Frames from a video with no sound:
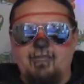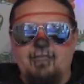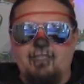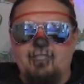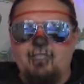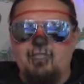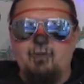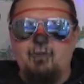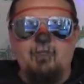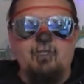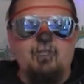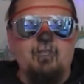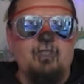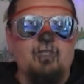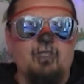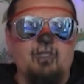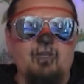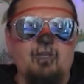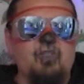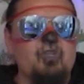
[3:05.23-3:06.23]
just a bunch
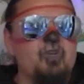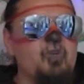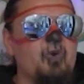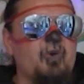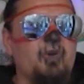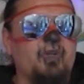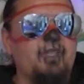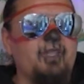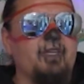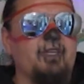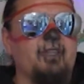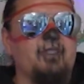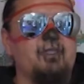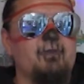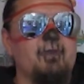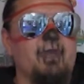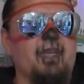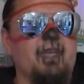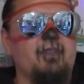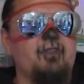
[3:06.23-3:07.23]
of New York
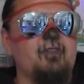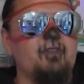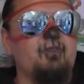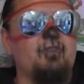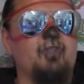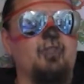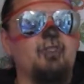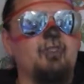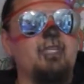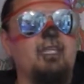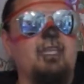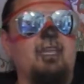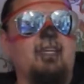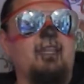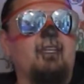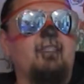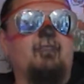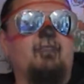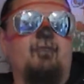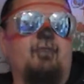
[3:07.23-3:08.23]
kids, man, New Jersey
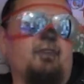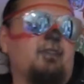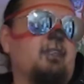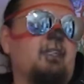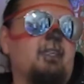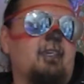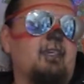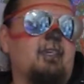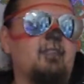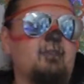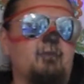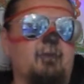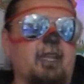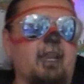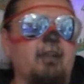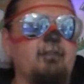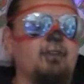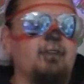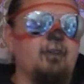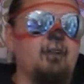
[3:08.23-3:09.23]
kids, Philly kids,
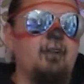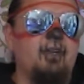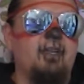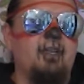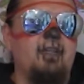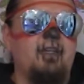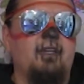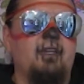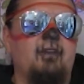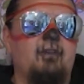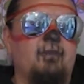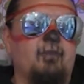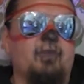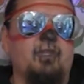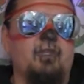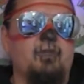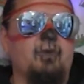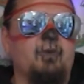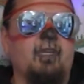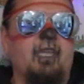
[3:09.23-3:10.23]
whatever,
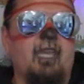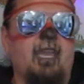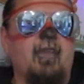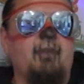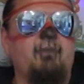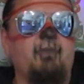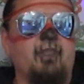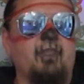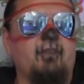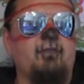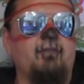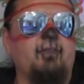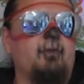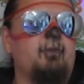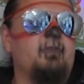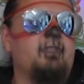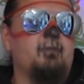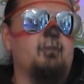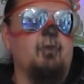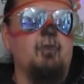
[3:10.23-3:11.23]
went to a camp and they
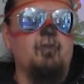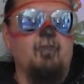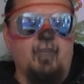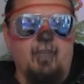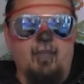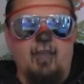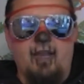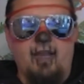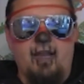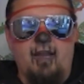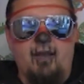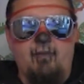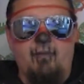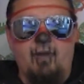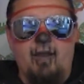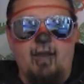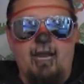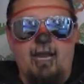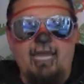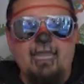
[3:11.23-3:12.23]
filmed this movie.
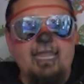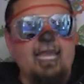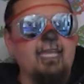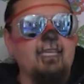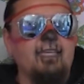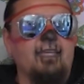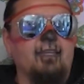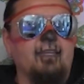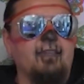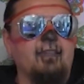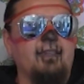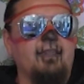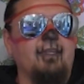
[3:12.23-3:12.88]
Um, I like it.